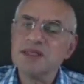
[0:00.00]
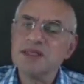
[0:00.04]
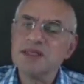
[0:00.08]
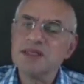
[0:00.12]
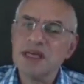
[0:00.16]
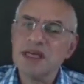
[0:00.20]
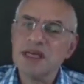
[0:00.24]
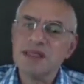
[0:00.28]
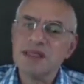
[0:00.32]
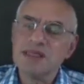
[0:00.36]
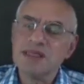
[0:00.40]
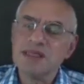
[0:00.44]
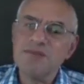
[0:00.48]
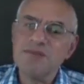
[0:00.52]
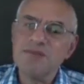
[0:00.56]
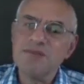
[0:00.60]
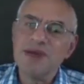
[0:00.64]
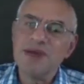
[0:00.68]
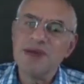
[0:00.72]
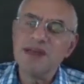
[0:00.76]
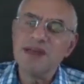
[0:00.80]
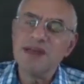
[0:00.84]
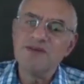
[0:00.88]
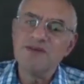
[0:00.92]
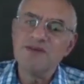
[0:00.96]
to get the same
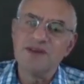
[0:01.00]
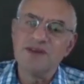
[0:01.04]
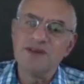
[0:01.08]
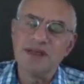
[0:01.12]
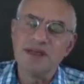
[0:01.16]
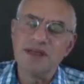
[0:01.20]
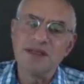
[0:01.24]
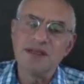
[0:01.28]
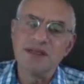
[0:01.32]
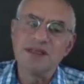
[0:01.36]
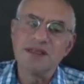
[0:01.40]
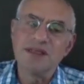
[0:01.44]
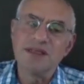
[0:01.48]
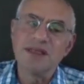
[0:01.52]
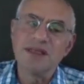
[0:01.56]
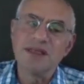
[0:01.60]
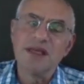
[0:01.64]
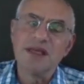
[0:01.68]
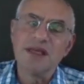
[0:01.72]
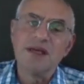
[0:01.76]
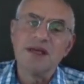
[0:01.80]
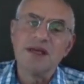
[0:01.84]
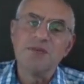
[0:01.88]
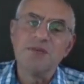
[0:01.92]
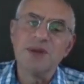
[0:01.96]
benefits,
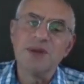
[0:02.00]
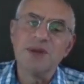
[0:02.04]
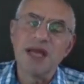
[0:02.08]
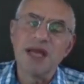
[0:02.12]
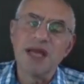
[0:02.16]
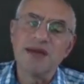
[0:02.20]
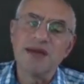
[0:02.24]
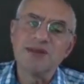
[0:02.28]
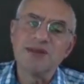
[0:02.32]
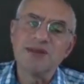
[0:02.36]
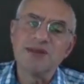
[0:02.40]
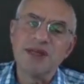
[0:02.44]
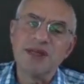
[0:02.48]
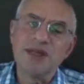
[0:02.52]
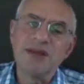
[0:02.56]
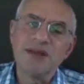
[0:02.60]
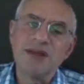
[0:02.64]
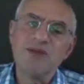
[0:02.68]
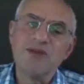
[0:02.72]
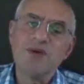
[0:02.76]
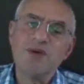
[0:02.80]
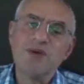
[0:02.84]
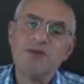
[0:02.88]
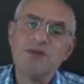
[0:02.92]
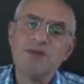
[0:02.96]
but outside
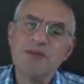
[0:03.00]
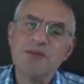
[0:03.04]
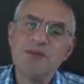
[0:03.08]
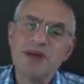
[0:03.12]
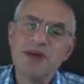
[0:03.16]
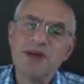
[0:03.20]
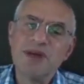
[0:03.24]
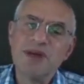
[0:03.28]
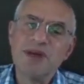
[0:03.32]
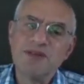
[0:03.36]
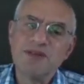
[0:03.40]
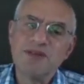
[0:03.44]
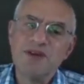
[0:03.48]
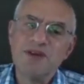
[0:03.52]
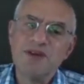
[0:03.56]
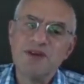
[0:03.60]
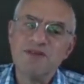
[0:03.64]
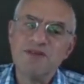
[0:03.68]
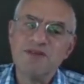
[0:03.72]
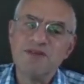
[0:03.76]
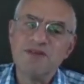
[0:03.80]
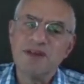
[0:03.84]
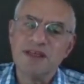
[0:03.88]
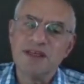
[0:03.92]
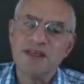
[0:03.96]
the warm embrace of
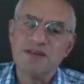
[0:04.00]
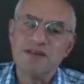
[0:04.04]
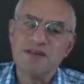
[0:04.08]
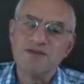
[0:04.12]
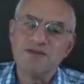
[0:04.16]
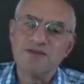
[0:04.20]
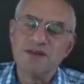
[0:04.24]
overleaf.